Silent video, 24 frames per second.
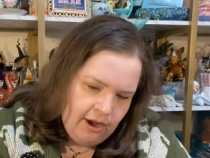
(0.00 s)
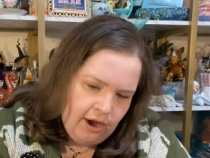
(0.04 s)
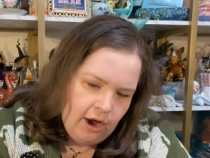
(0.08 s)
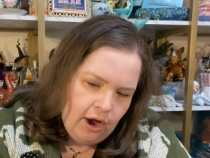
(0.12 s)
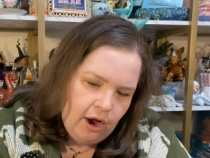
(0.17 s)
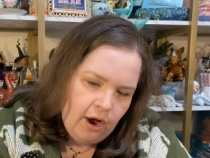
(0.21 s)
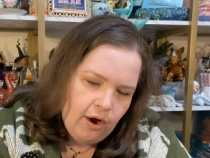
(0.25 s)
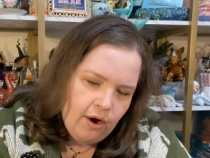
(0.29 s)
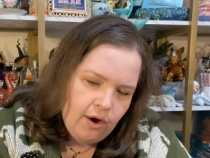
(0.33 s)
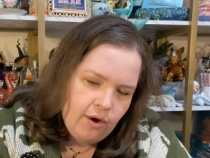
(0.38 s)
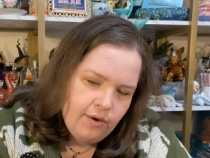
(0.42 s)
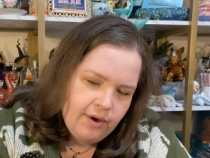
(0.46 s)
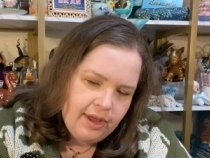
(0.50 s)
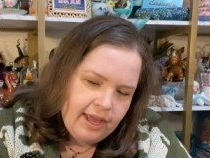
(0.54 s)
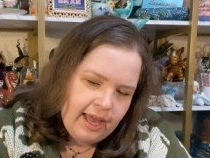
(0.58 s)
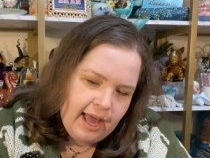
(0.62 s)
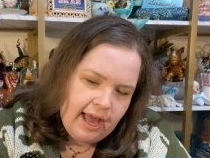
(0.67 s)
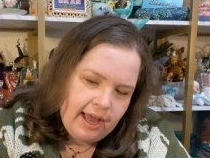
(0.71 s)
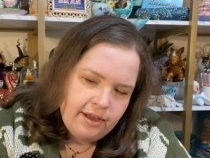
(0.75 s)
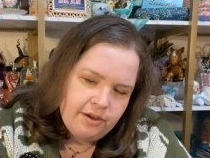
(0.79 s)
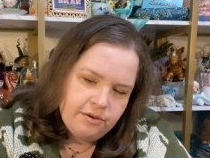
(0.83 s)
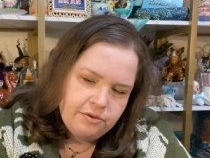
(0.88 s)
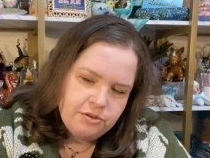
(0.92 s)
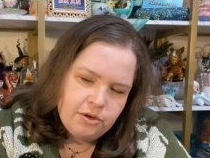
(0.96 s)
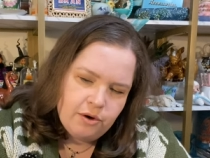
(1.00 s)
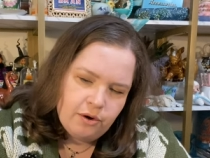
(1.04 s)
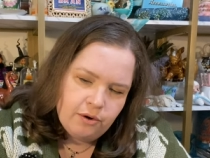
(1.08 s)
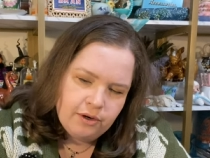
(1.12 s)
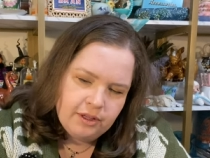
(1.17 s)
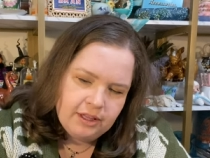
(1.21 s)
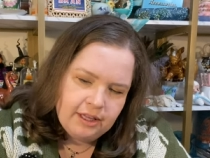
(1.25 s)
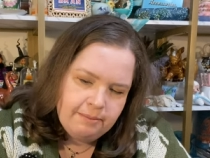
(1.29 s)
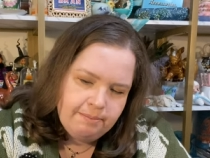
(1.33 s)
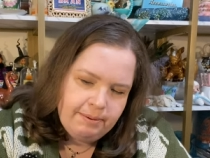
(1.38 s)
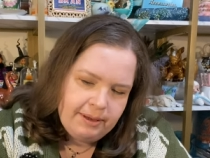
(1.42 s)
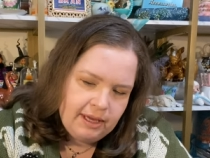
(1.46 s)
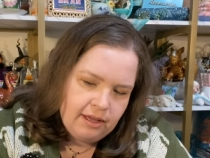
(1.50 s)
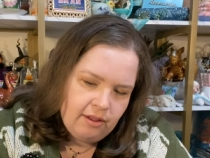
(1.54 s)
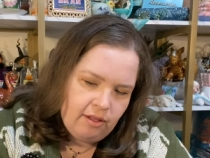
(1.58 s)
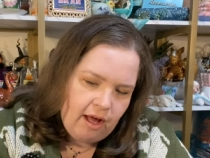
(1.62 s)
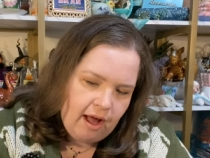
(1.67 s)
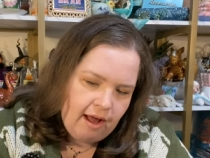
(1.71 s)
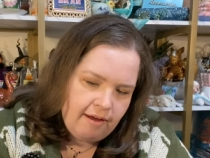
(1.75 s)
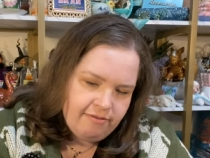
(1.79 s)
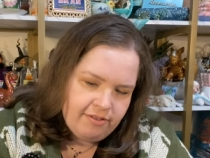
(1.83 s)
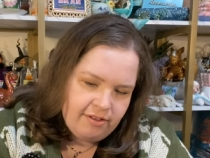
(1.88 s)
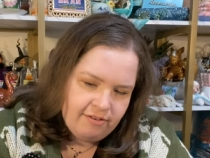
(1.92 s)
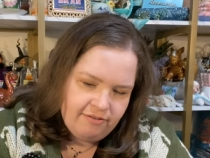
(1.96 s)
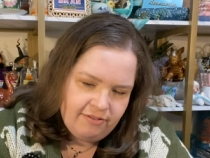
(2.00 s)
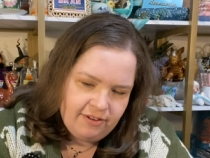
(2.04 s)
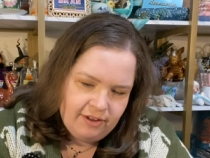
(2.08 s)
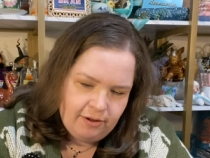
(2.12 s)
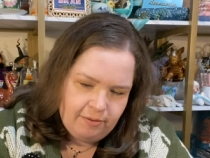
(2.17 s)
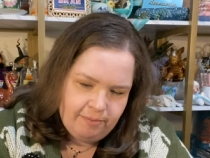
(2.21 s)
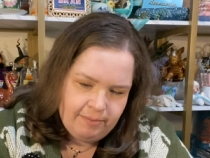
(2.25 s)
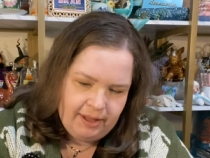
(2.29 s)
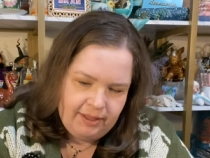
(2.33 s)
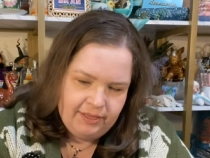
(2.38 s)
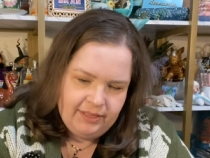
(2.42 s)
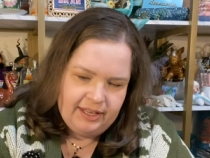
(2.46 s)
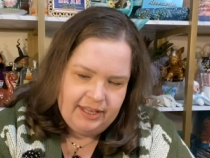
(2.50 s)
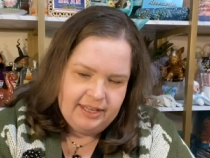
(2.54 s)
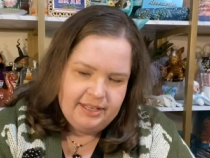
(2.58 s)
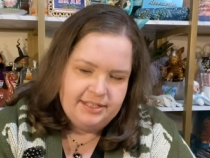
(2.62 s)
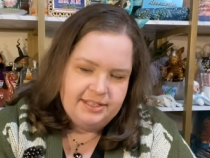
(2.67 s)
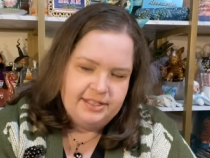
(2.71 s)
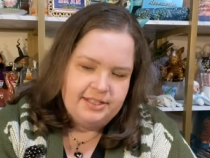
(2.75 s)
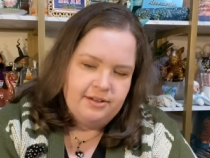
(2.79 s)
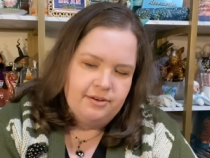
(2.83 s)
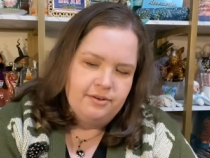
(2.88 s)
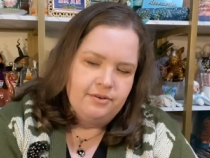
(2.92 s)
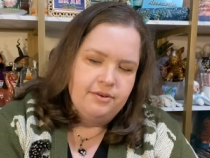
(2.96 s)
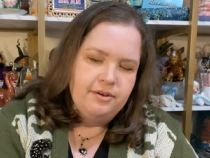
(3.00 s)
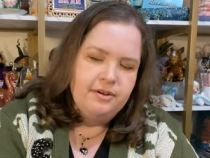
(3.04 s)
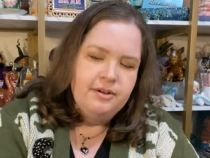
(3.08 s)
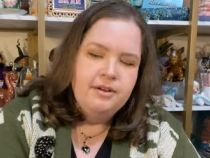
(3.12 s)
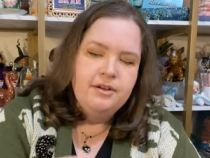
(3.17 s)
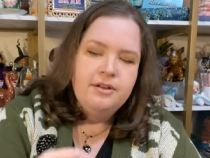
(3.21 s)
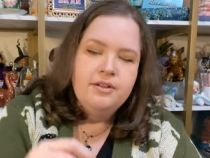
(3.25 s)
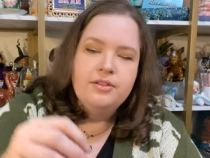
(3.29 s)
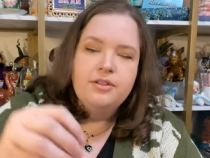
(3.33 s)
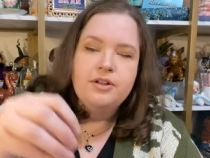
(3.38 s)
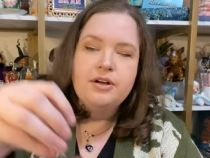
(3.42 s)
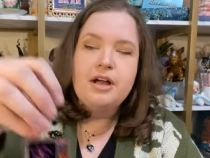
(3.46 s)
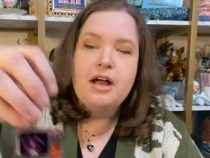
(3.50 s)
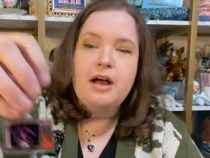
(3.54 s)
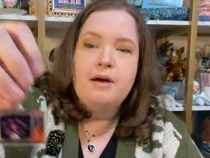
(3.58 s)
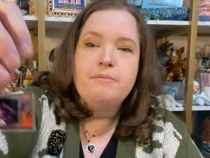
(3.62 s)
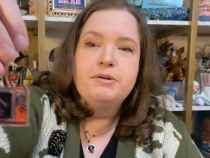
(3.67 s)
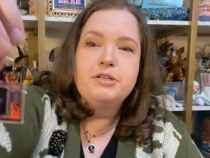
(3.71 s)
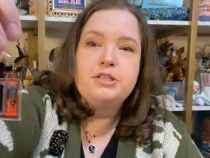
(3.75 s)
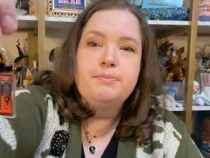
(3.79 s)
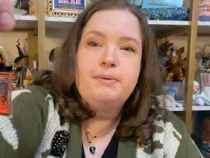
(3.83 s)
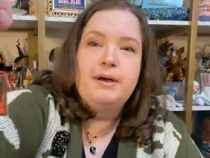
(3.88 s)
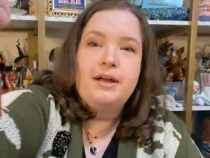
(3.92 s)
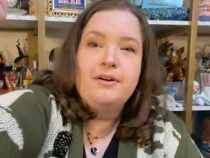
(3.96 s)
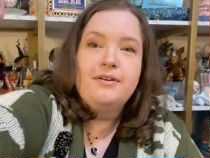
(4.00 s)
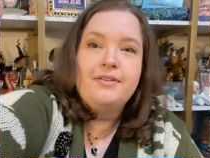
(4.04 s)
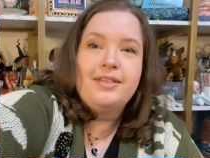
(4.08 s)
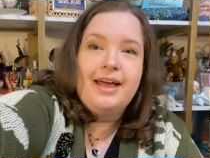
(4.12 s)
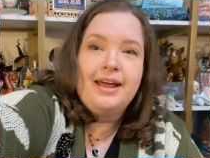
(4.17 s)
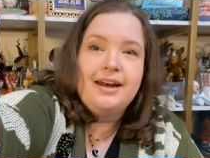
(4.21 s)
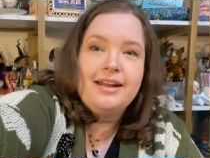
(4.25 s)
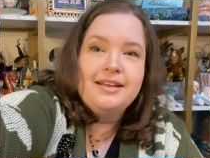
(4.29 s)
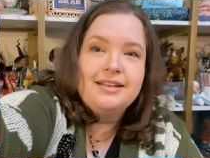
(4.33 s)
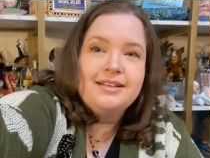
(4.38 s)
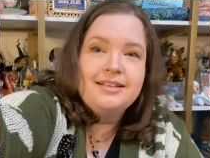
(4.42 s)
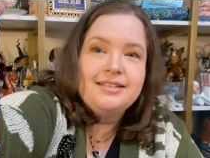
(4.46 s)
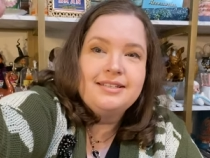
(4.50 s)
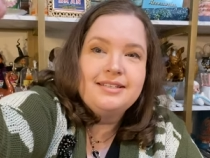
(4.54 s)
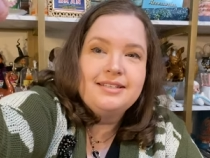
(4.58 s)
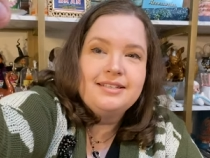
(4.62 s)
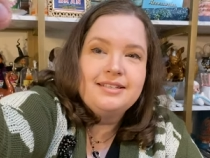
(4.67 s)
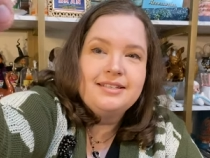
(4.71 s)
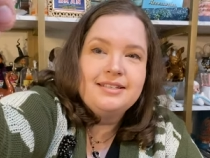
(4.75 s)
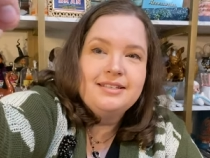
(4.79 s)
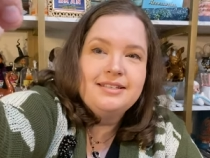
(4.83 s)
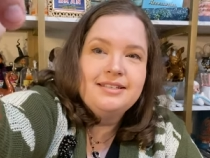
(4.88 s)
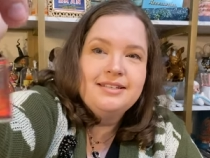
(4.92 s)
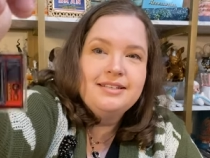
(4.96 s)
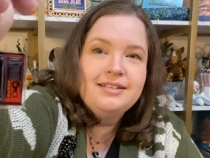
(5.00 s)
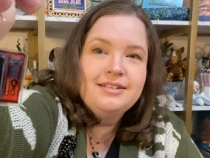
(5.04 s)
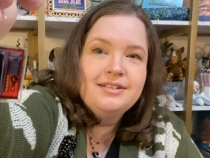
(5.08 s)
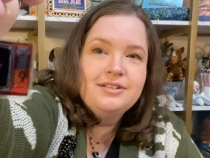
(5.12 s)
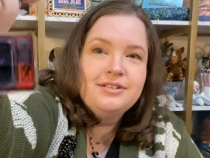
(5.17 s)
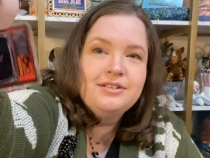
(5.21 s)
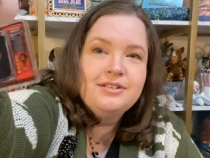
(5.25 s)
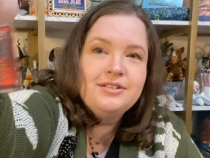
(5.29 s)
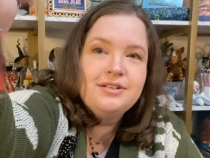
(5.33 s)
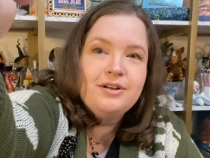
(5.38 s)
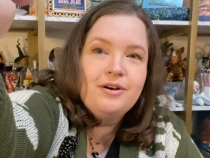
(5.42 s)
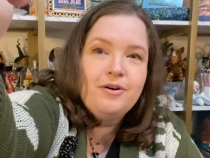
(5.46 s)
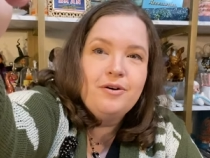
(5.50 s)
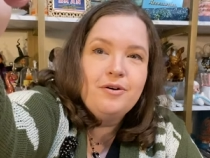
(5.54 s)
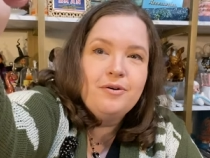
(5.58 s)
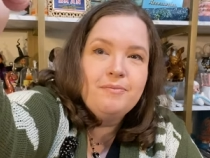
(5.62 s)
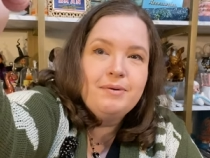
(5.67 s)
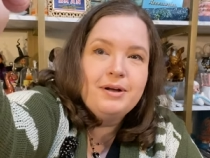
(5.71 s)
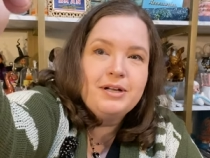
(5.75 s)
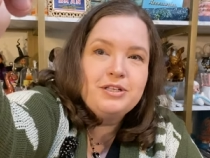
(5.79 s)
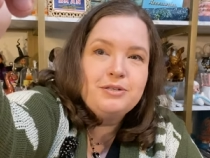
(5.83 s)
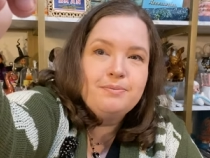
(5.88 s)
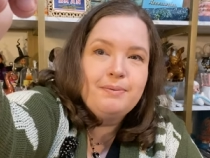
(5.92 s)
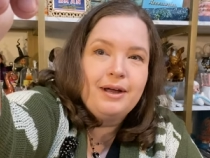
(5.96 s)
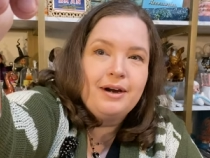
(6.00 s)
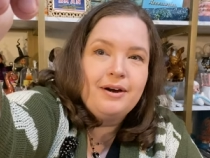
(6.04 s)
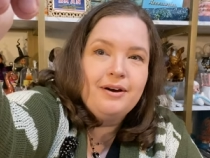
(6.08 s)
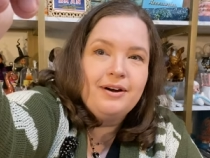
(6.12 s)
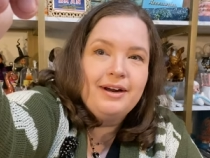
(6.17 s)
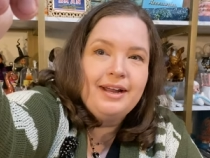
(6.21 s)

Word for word: Oh yeah, you totally peel off the film on these. So look how much better that is. So much better.